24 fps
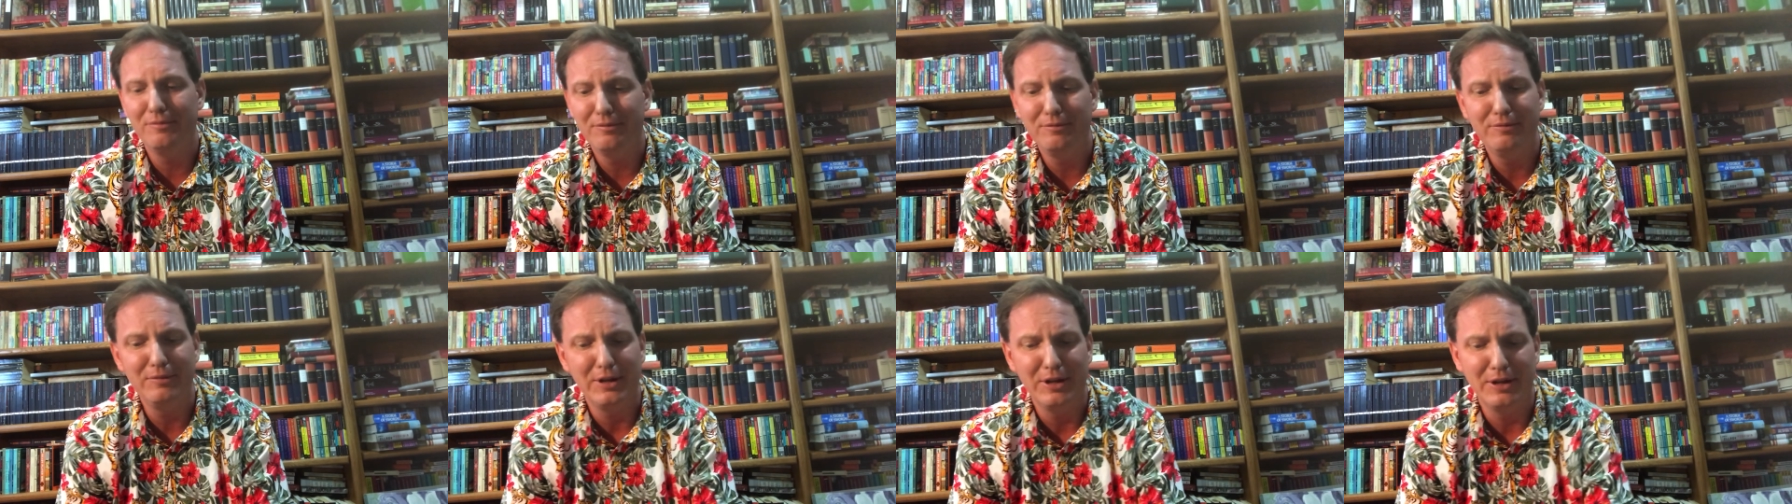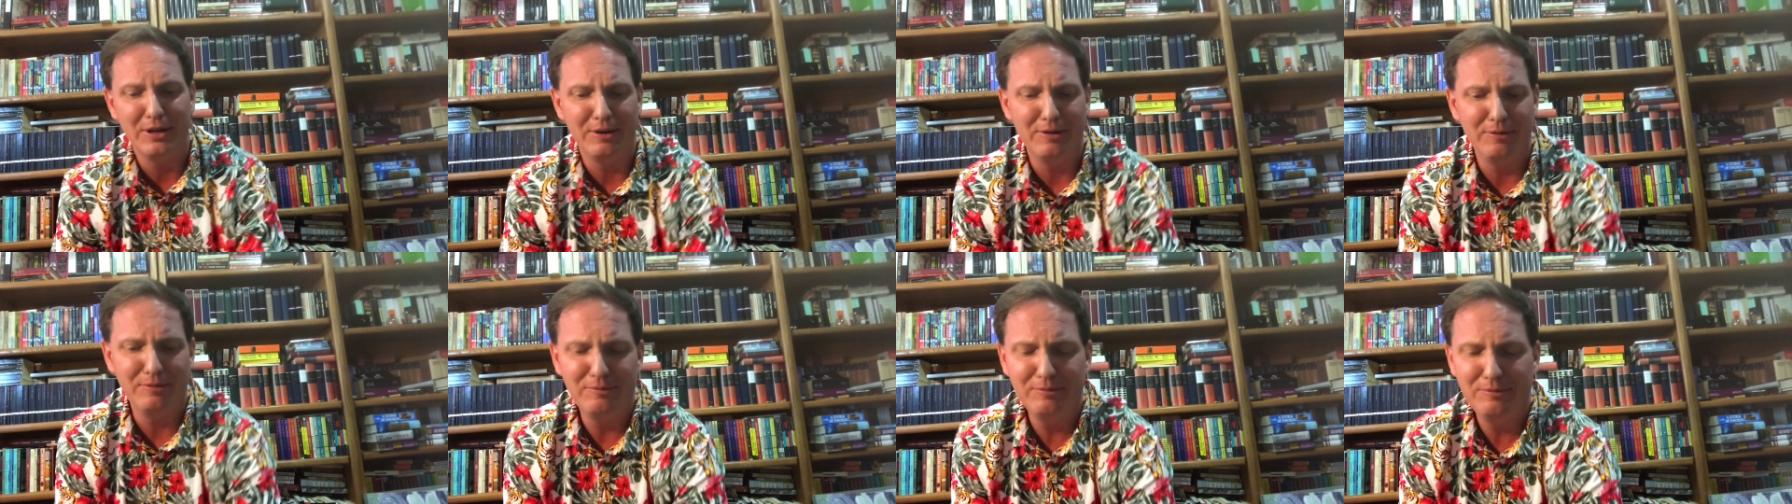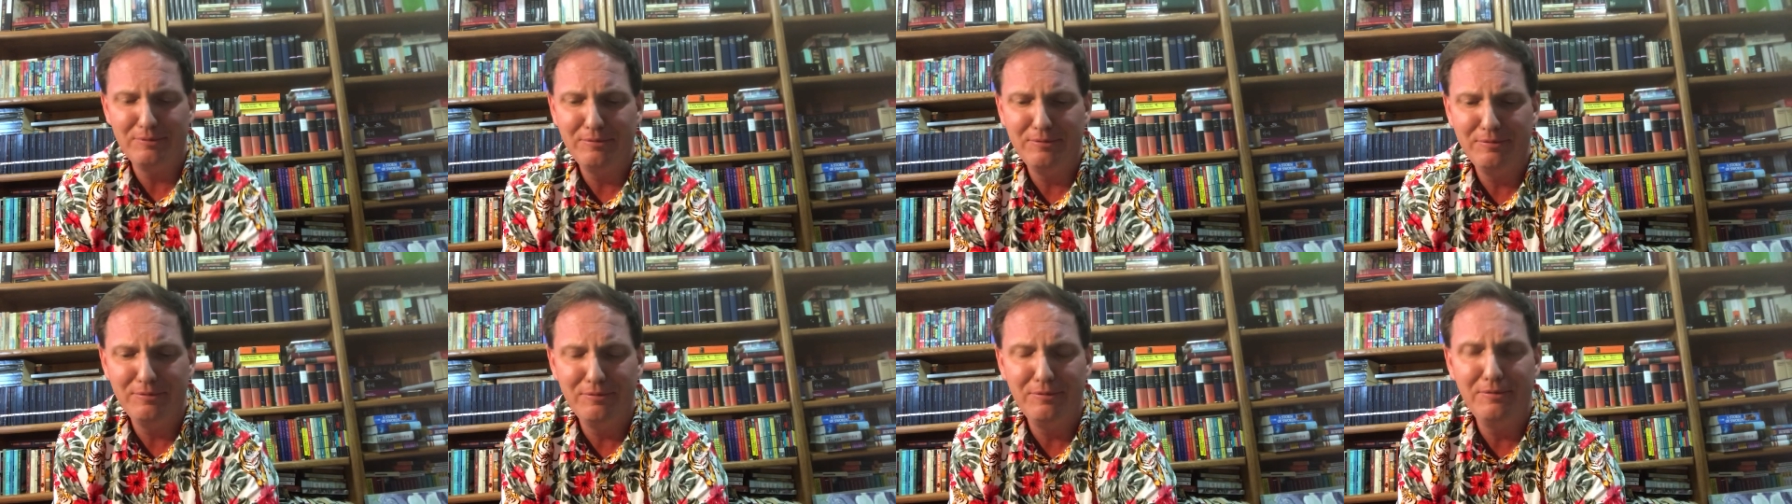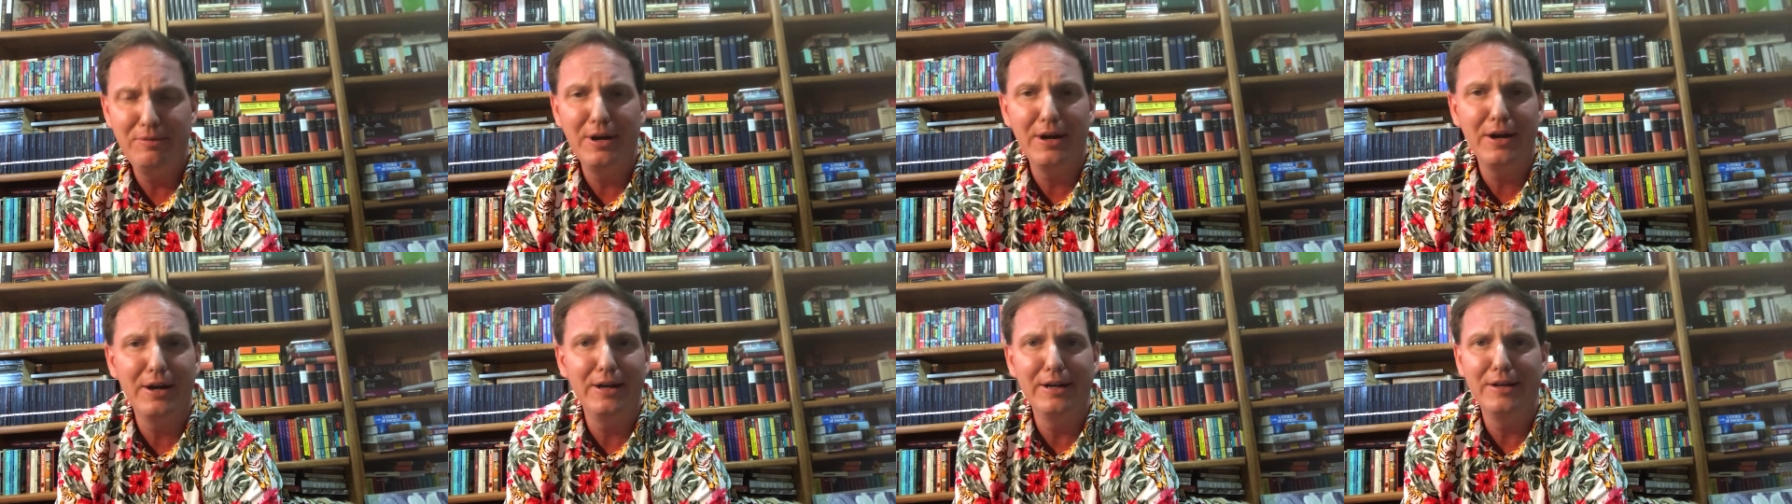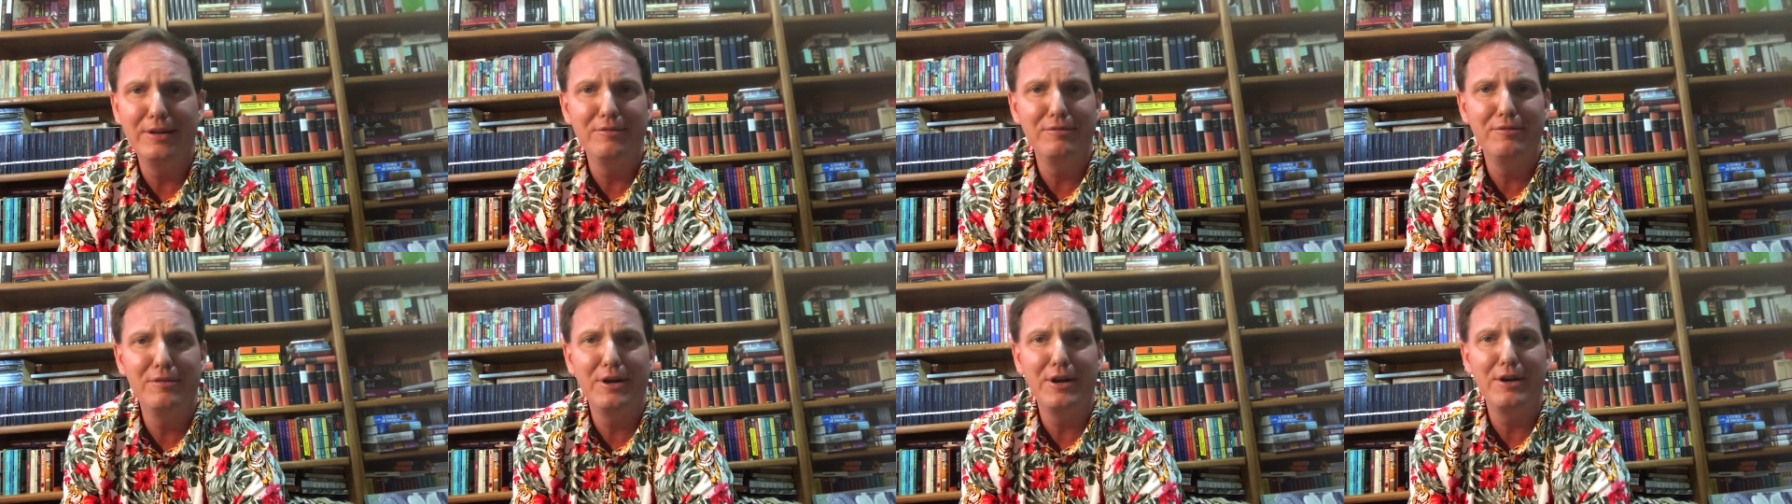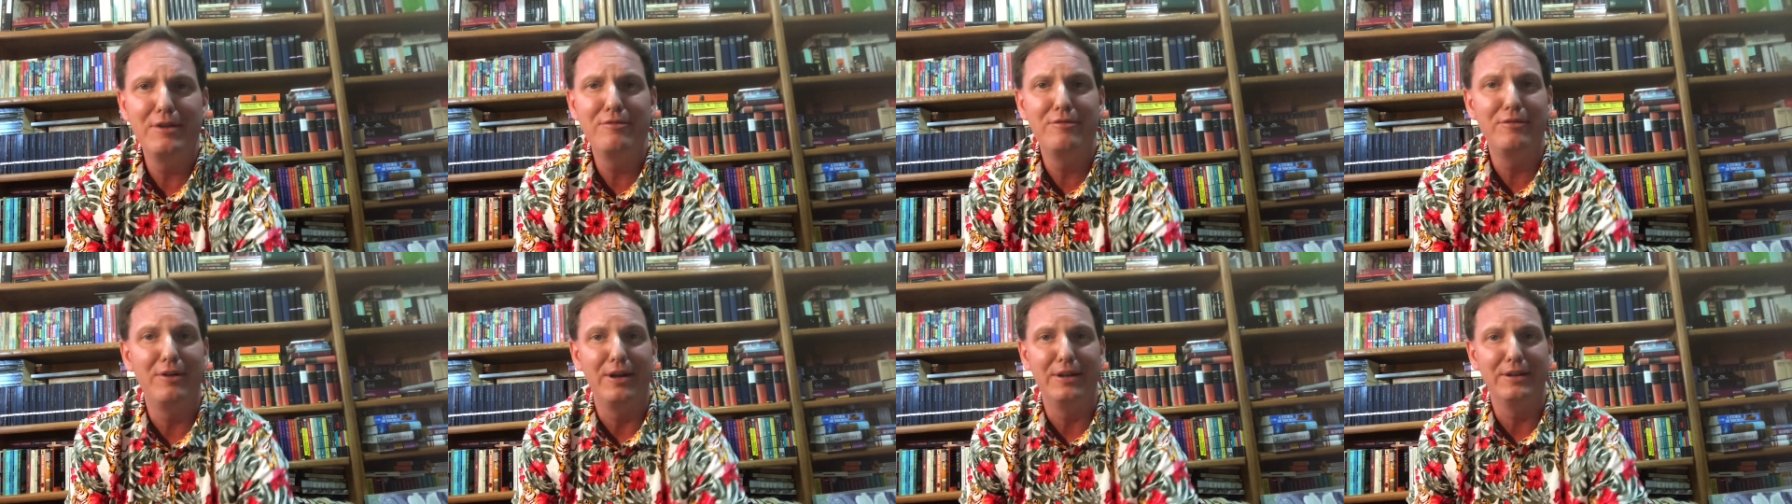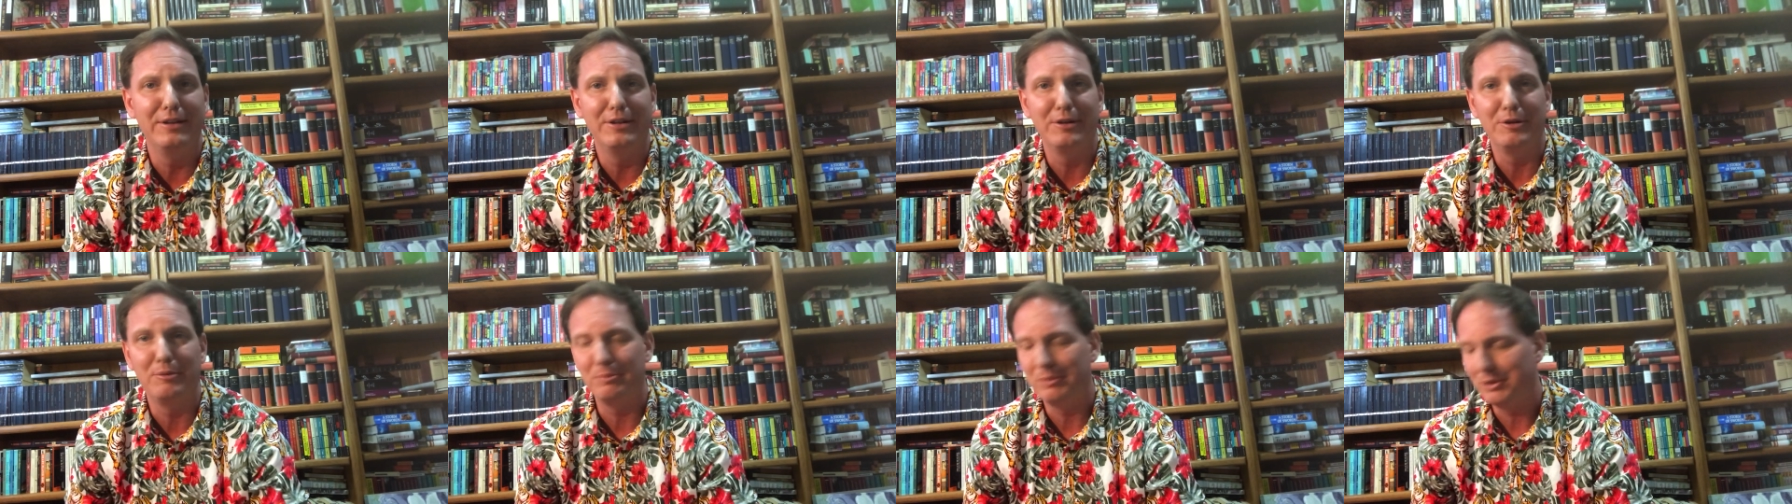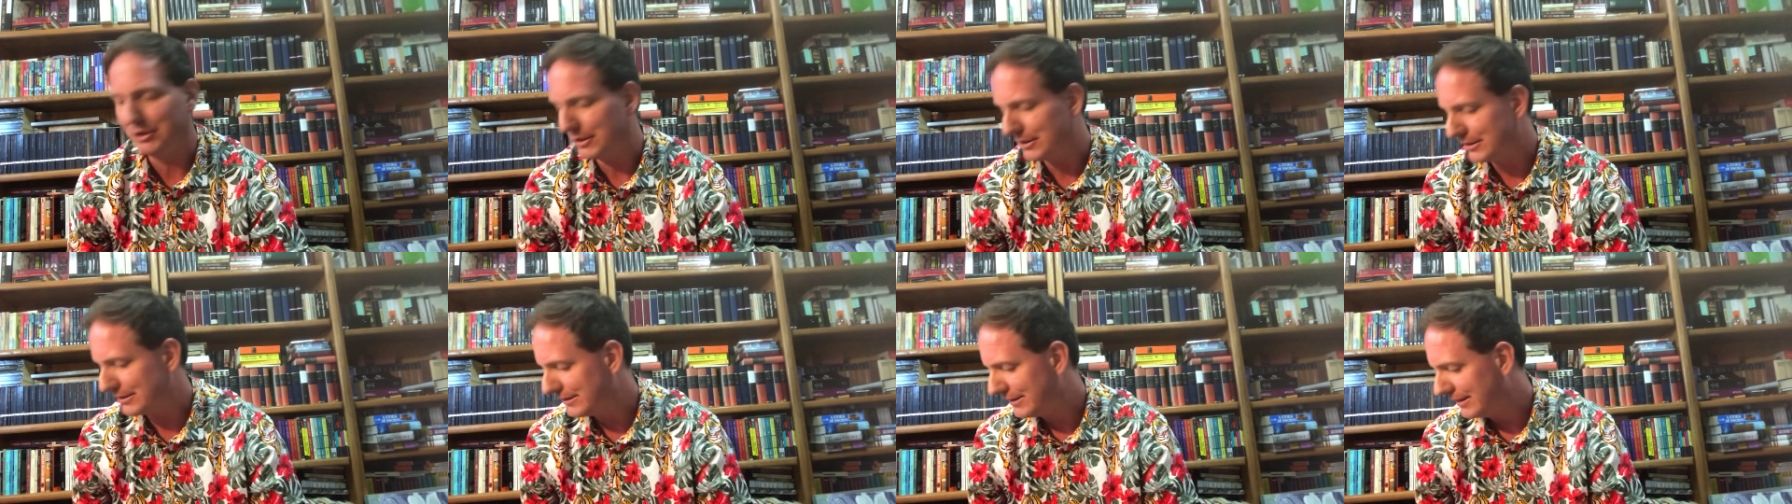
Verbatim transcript: you know, very, very fun little book.